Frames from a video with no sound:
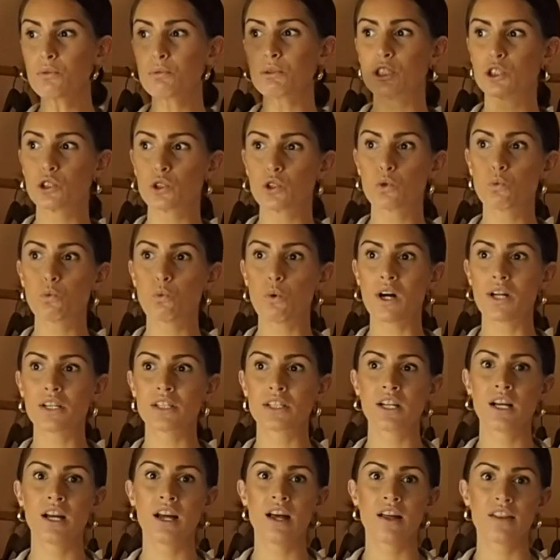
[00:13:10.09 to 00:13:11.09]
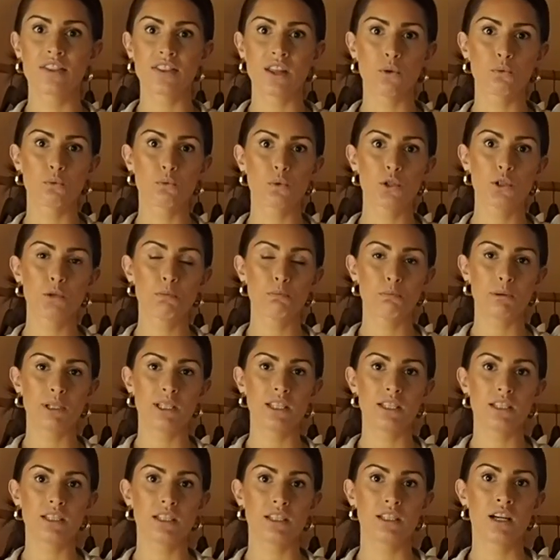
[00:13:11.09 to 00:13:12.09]
We took one that would
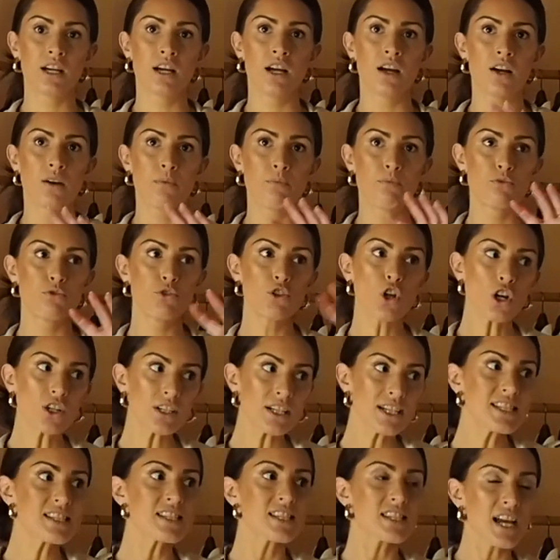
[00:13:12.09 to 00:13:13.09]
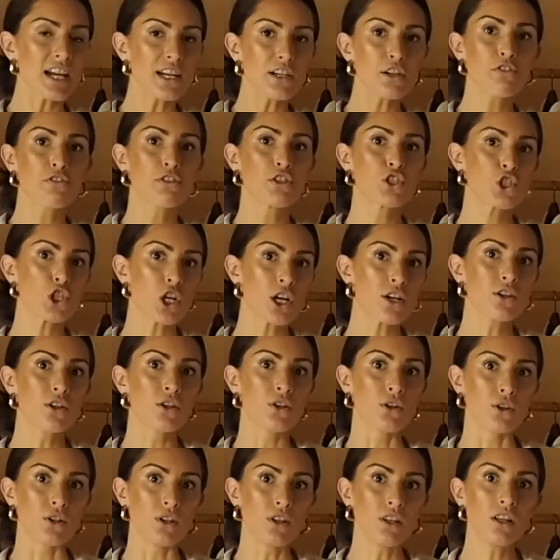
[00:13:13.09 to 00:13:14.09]
be not inside of the
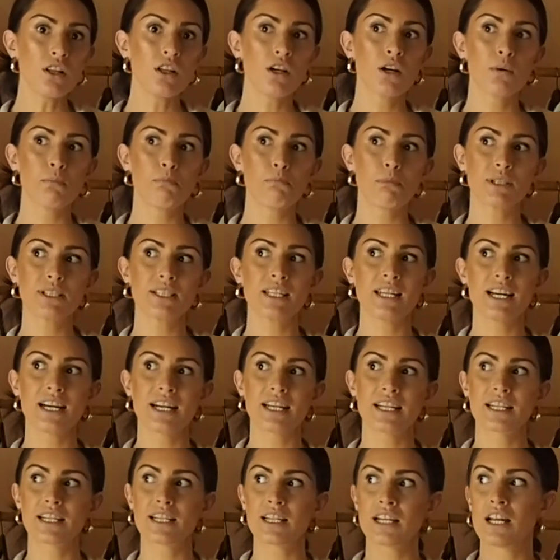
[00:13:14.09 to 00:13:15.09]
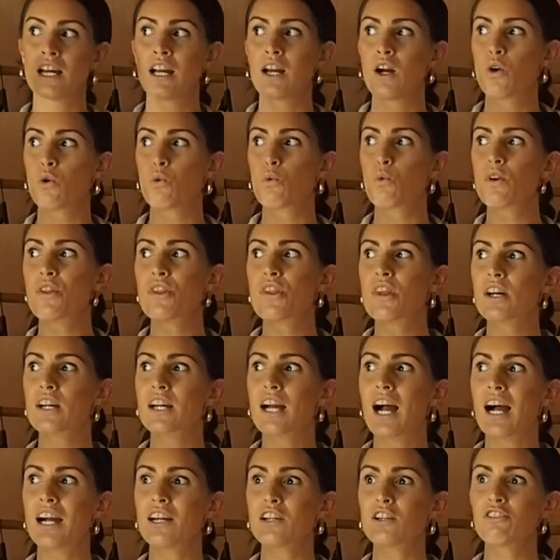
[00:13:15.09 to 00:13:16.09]
jungle, but like with a
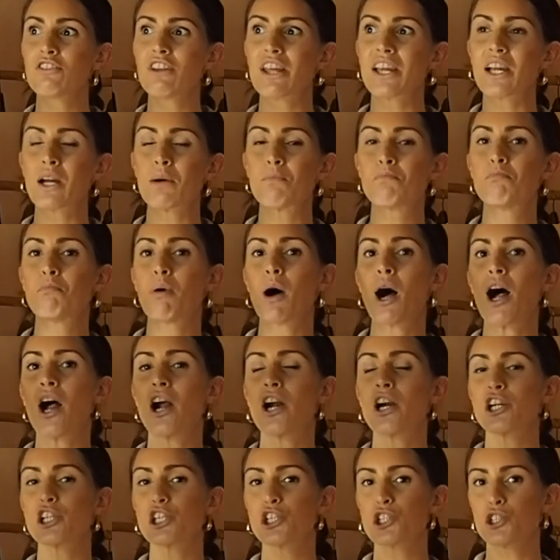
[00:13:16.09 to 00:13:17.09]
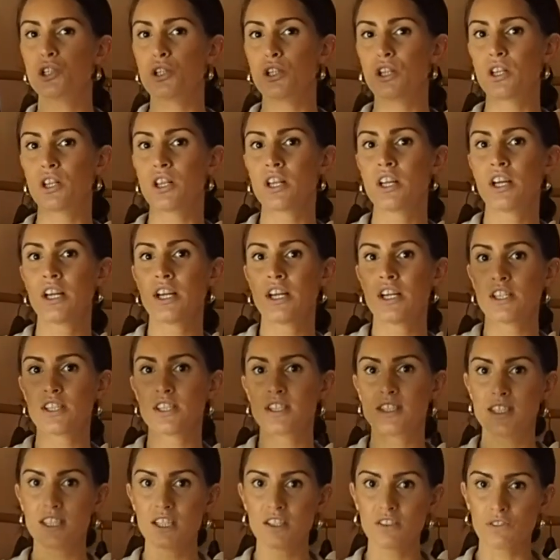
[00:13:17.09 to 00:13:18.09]
kind of like partial
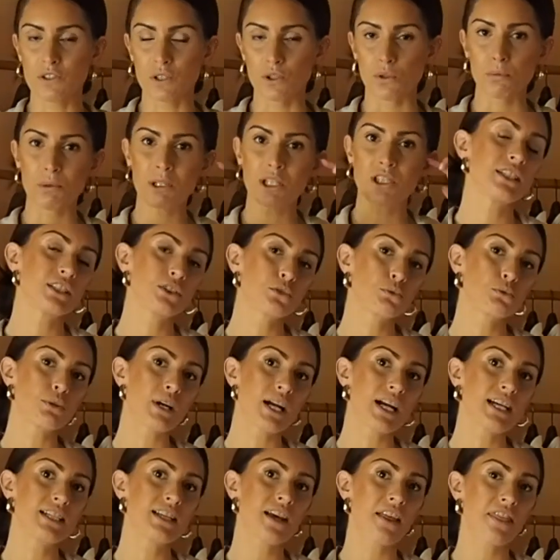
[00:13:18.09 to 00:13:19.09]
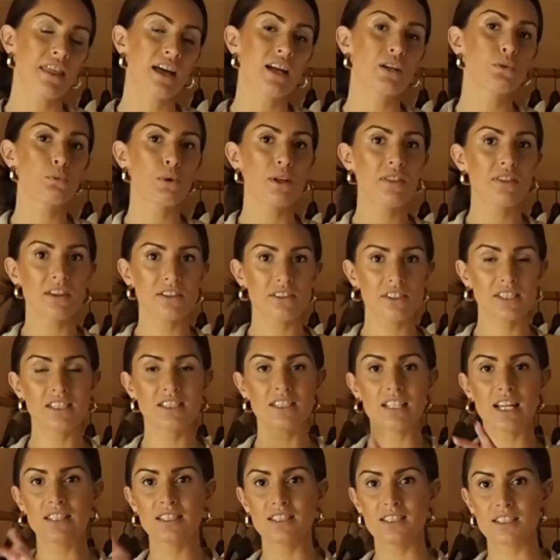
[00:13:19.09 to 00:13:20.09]
sea view, because I read that when there is
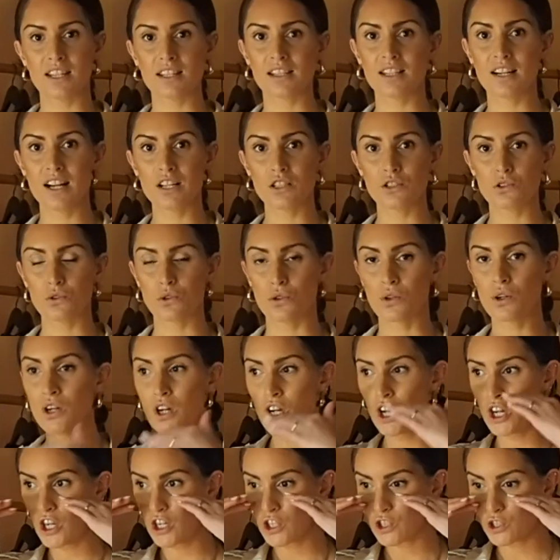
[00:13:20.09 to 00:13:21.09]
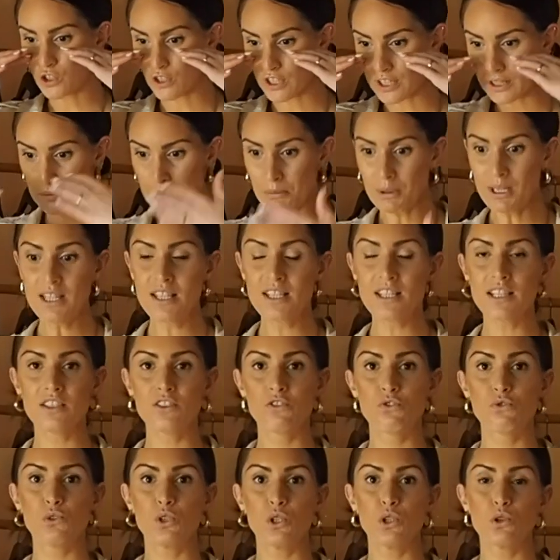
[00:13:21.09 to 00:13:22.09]
that sargasso, your immediate
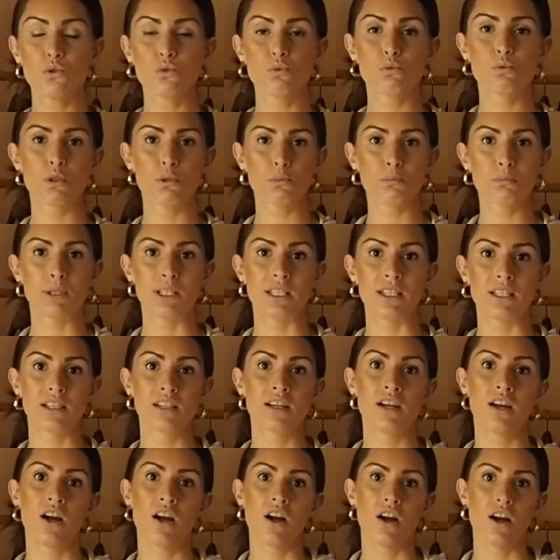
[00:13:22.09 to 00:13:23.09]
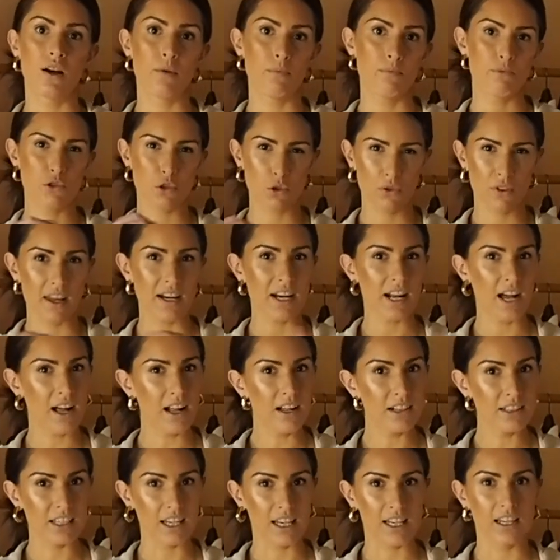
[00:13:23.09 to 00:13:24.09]
view would be so that
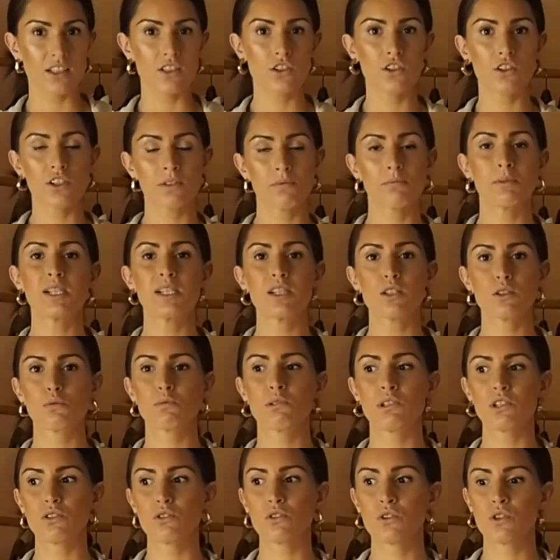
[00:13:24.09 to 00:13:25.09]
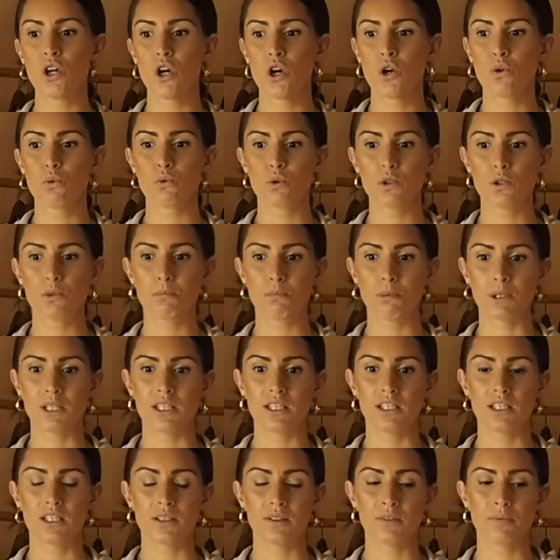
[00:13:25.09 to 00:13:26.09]
algae, your immediate view would
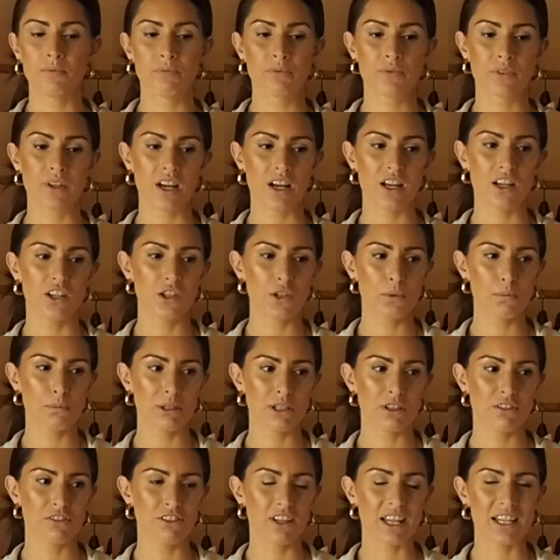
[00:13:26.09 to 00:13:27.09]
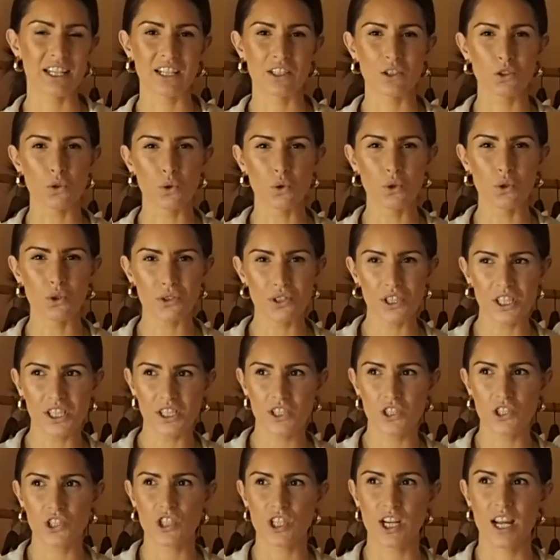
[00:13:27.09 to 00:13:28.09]
be a little bit of like an
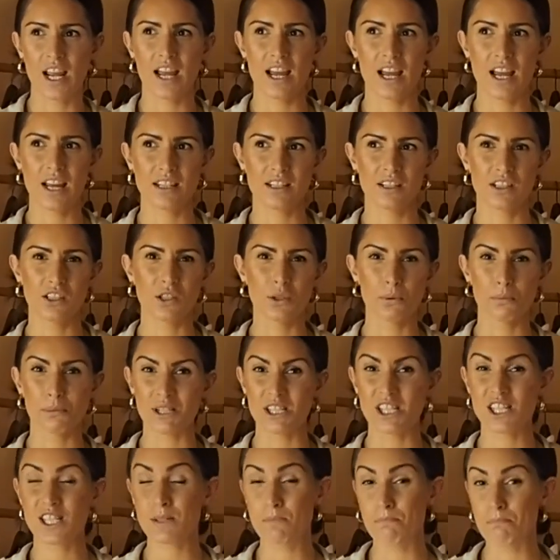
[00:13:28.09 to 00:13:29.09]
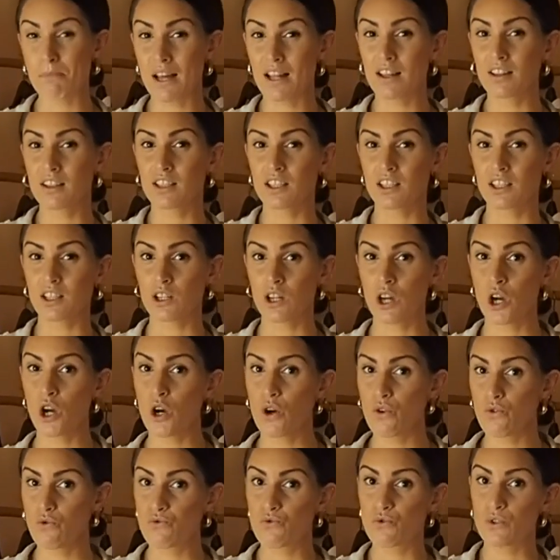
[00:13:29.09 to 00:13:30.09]
orange and a little bit smelly
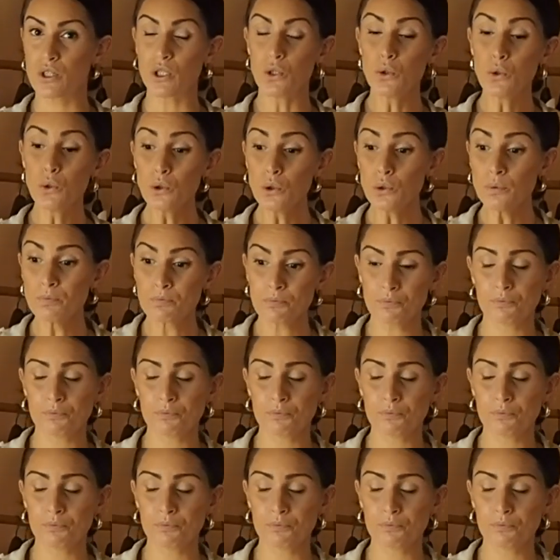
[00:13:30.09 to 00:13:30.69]
view.